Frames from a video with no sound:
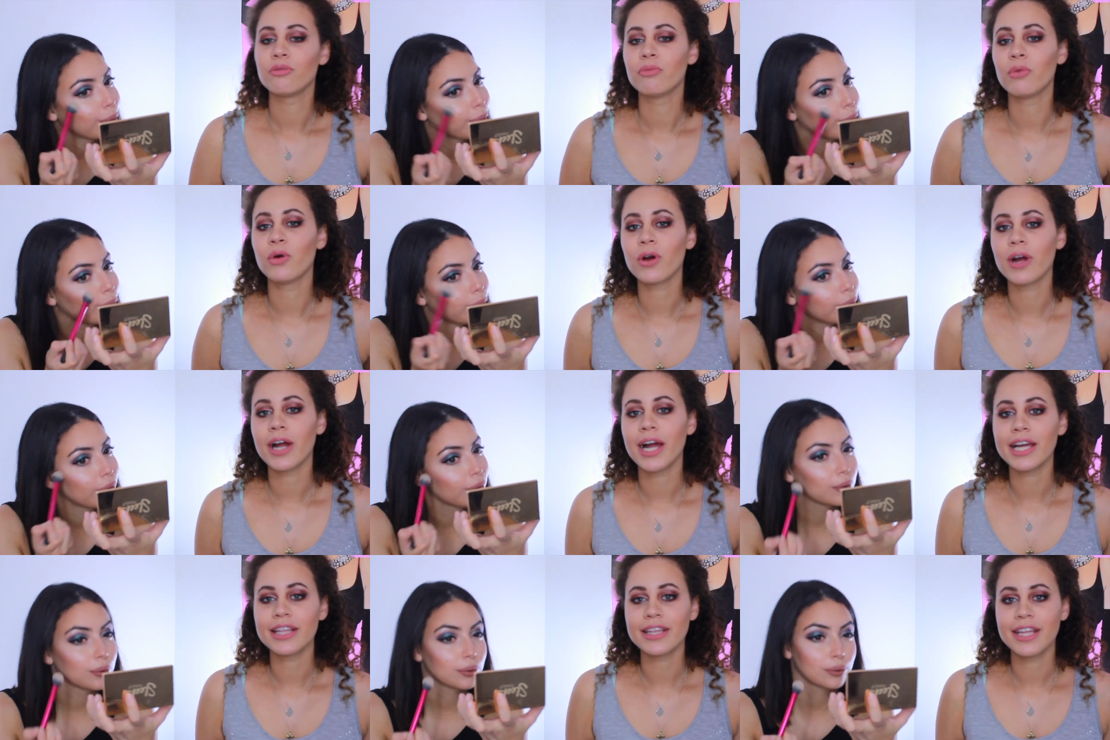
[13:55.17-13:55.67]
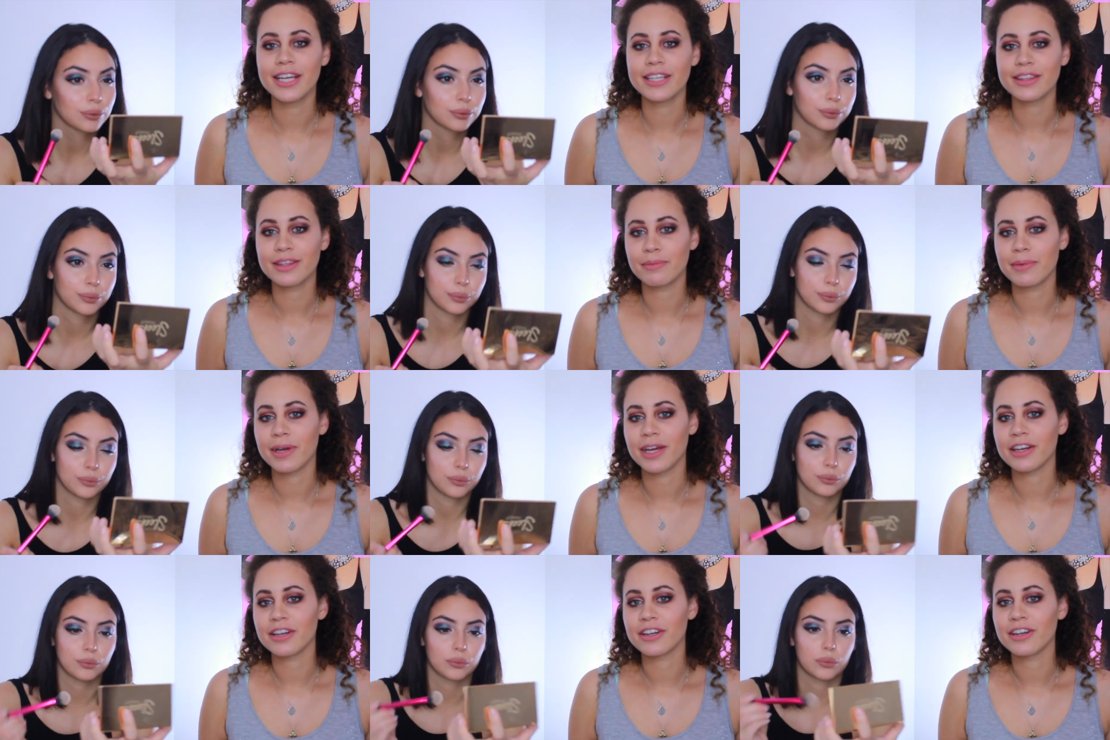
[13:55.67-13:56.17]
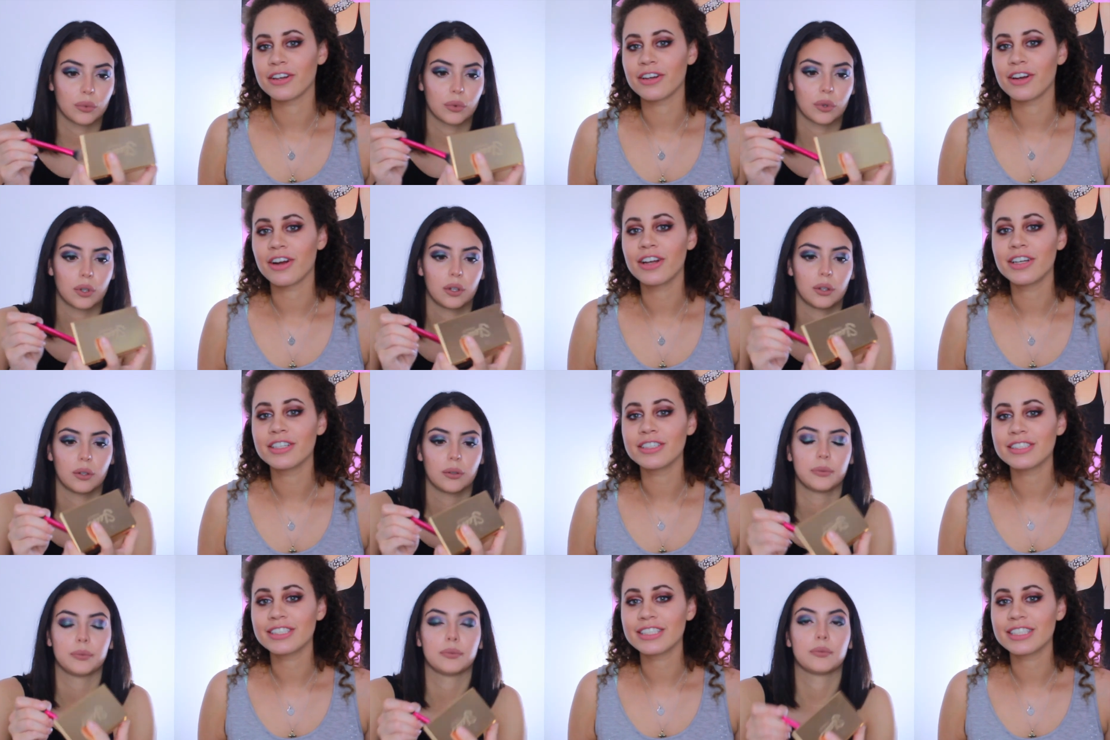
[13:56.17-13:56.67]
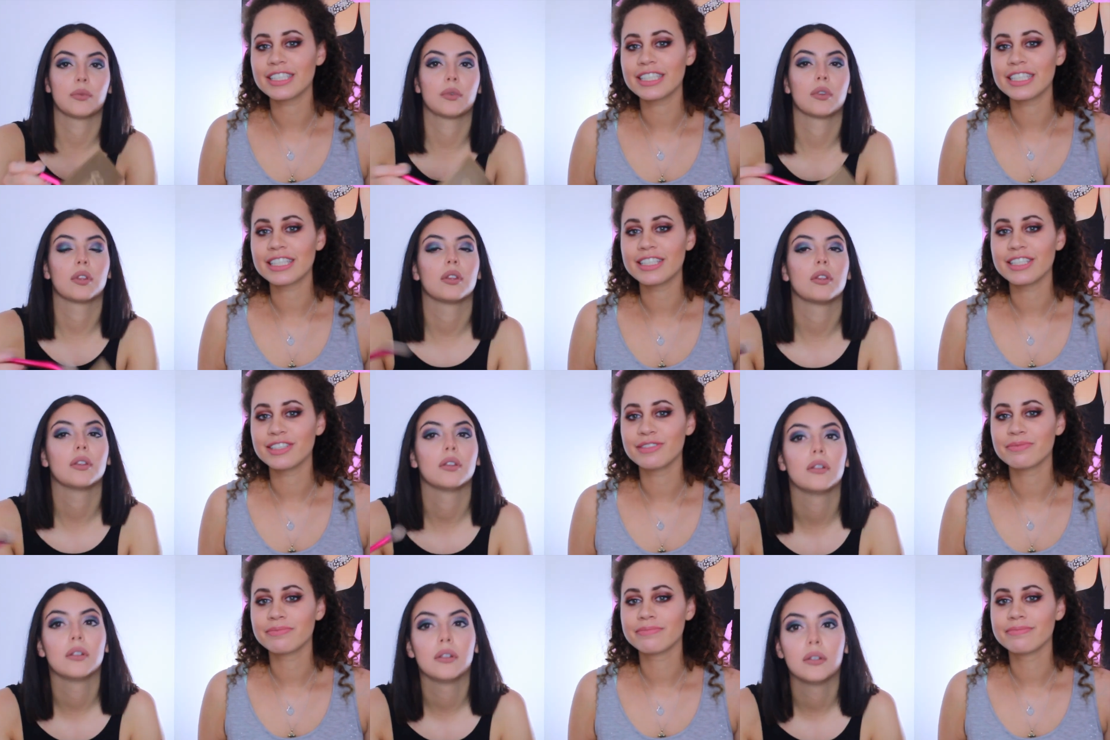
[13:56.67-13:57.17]
Speaker 1: the more highlight, the better.
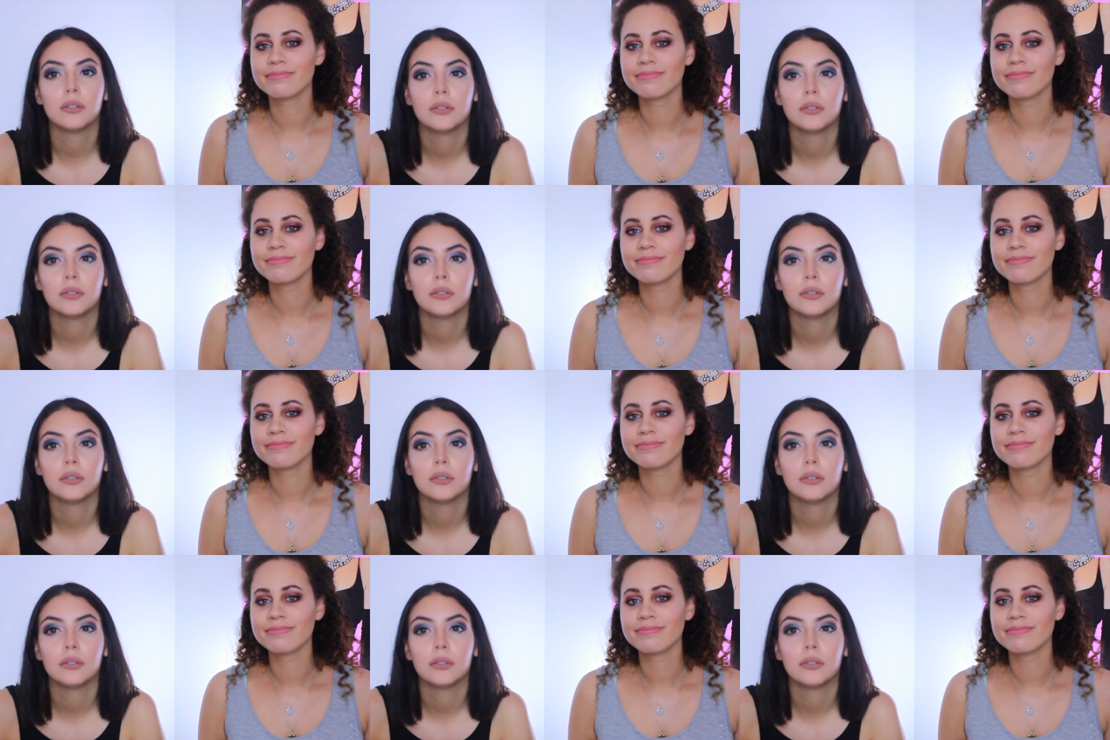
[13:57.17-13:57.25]
Honestly,